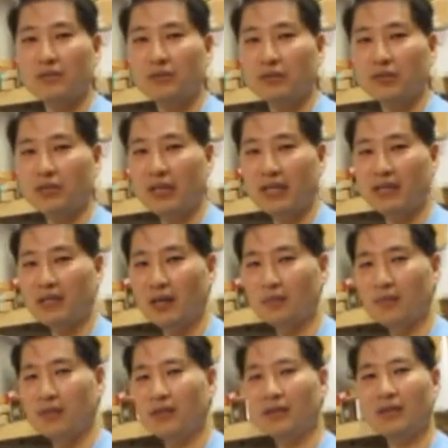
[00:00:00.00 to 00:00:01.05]
When you hit
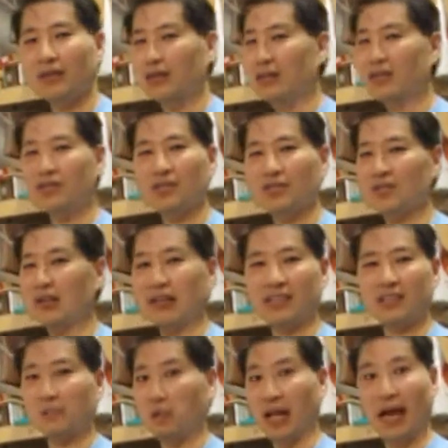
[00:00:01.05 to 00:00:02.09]
something, it just
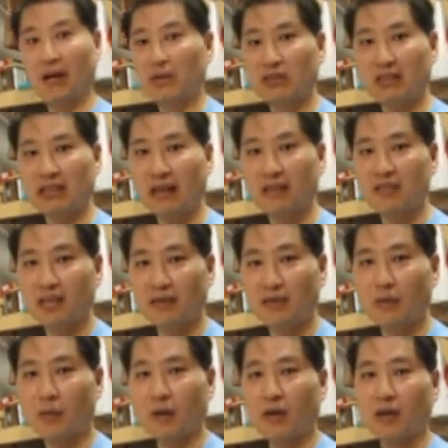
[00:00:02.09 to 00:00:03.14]
like splatters guts
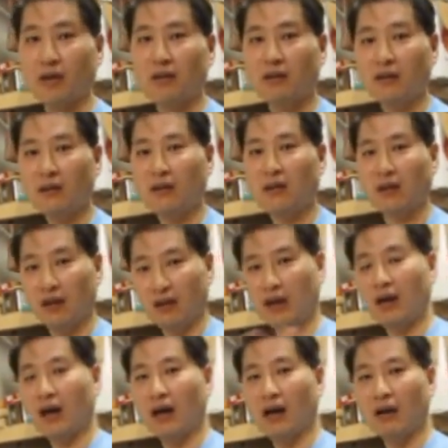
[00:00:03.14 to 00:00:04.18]
everywhere.
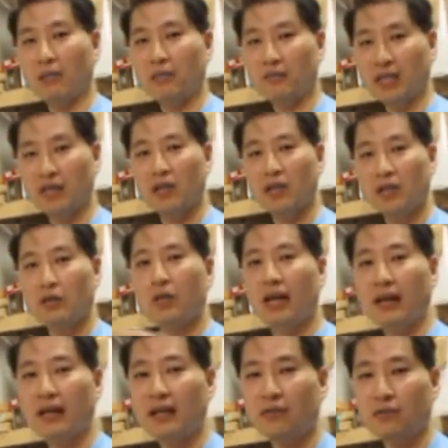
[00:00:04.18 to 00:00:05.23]
Uh, take a look at
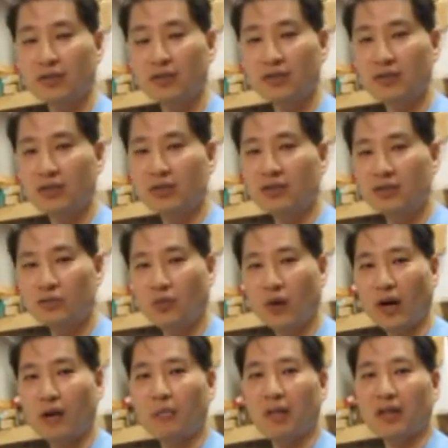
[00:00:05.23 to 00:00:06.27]
what I did for the, to this
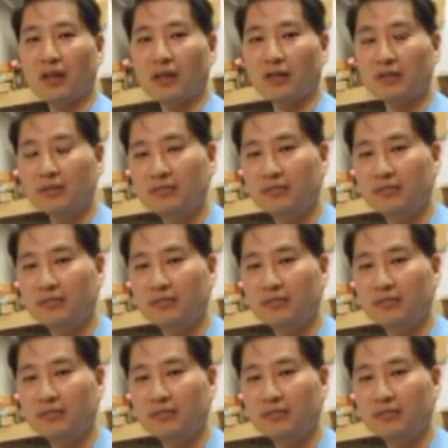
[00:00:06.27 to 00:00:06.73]
watermelon.